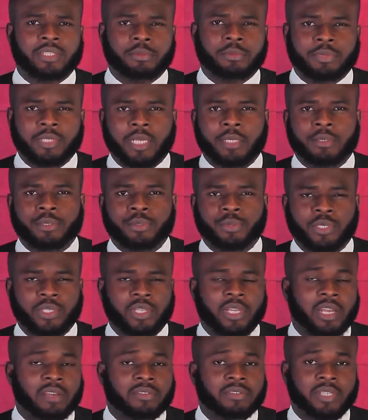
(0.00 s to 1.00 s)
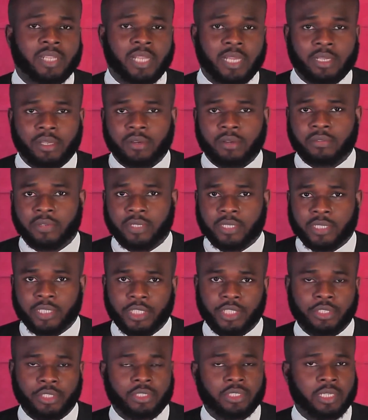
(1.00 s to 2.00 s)
sometimes when you're having like
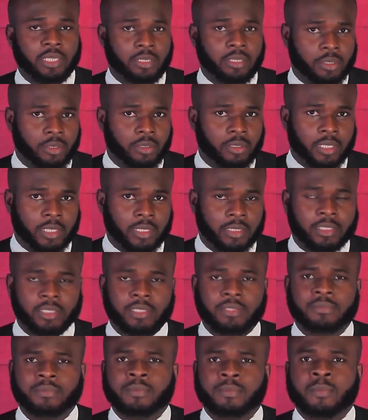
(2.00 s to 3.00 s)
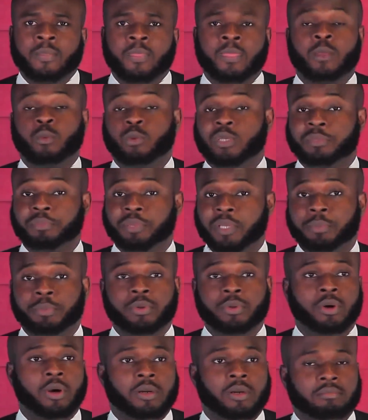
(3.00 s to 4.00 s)
conversations and all that with
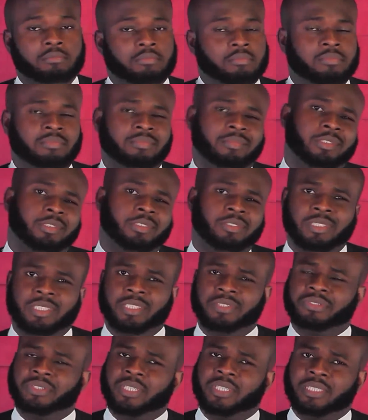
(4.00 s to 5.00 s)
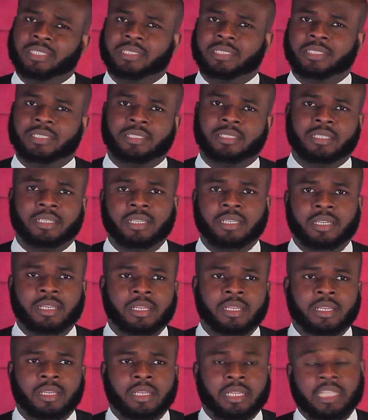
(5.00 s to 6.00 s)
people on different
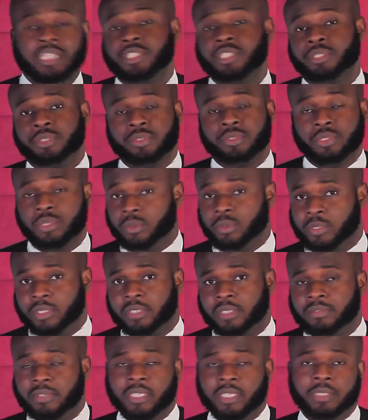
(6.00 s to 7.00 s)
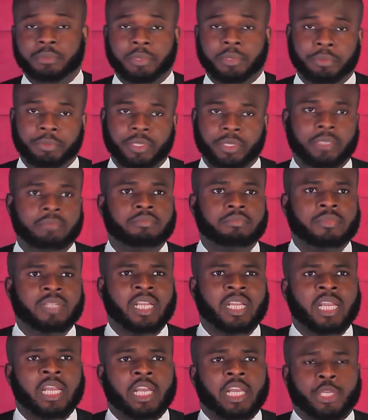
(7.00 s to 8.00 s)
issues or whatever it may be,
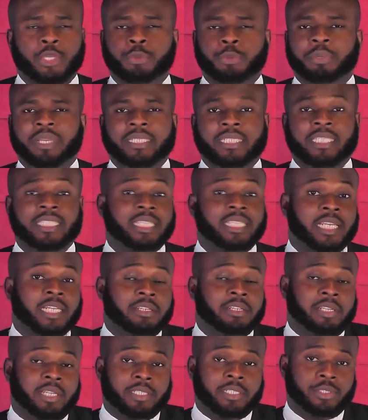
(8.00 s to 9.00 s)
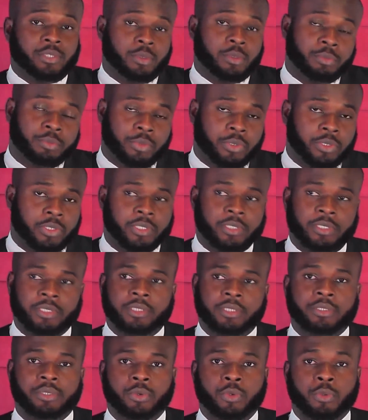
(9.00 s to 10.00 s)
you may disagree at some point.
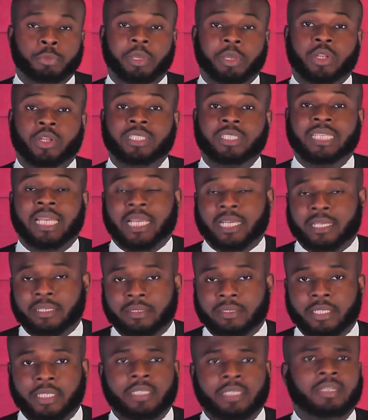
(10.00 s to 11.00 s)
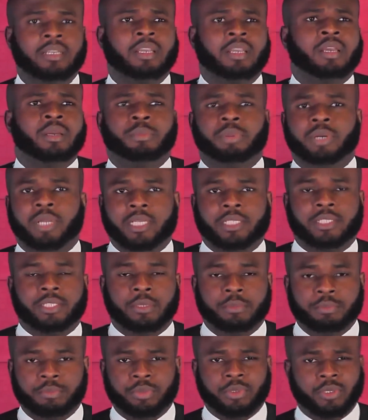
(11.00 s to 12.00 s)
You may not agree, but at
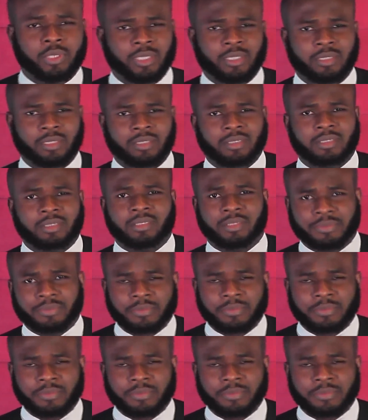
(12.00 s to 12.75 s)
some point,